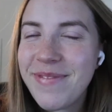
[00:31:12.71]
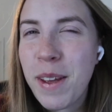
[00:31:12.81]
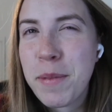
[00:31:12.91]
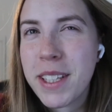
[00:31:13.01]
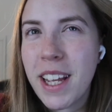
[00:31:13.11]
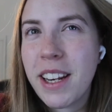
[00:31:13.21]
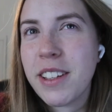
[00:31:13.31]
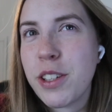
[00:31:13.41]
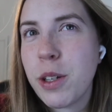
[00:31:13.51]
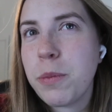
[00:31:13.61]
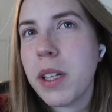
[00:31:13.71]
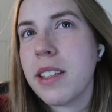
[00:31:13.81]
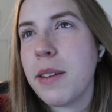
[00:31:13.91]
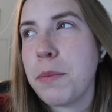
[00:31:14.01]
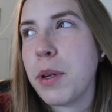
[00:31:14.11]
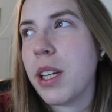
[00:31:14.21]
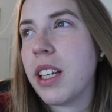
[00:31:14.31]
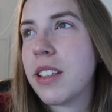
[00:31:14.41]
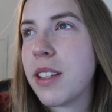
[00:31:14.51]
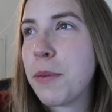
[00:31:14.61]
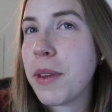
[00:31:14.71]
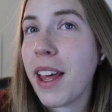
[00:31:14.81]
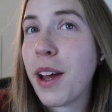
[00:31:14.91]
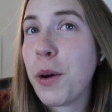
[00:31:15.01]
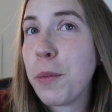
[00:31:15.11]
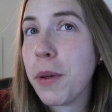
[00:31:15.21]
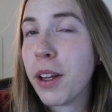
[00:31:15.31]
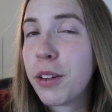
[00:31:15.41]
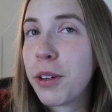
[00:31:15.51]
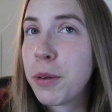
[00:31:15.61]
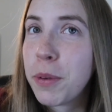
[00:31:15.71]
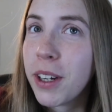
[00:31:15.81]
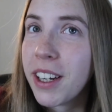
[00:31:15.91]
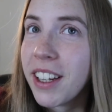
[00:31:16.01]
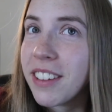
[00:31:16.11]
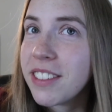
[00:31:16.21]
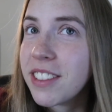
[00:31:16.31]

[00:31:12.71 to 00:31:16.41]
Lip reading: I'm excited too because I'm putting some of that oat milk creamer in it.